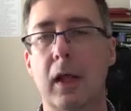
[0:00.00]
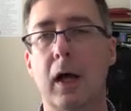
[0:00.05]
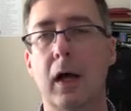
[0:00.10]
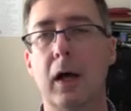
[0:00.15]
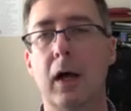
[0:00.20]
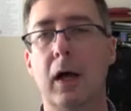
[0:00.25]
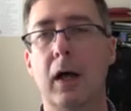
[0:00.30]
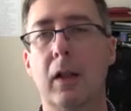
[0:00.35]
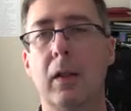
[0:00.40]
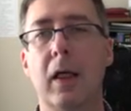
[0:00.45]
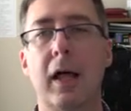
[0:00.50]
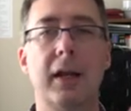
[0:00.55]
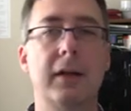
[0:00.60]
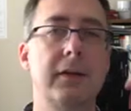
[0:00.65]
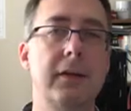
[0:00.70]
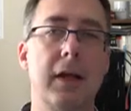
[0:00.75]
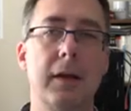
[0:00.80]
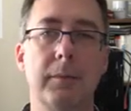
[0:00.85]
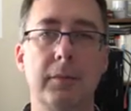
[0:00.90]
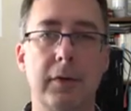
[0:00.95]
Uh, a lot of
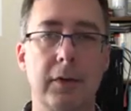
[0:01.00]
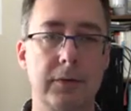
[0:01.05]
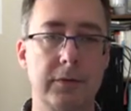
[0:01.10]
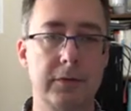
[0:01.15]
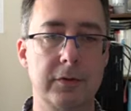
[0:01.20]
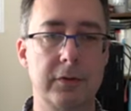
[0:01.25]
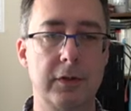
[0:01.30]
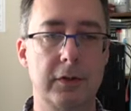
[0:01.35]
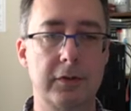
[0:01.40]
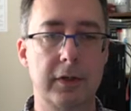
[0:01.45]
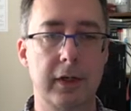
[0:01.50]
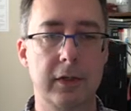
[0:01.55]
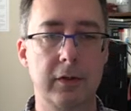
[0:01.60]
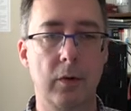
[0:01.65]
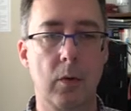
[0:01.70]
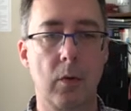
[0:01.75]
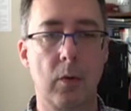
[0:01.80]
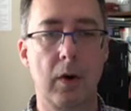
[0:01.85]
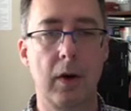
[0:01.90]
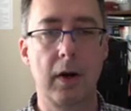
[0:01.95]
times those are just
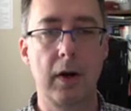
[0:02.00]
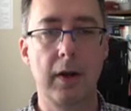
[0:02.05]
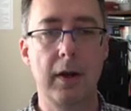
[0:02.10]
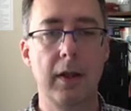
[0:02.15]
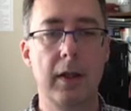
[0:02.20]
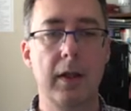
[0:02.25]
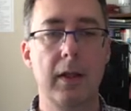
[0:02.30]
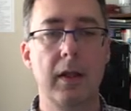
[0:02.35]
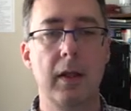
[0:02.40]
ignored.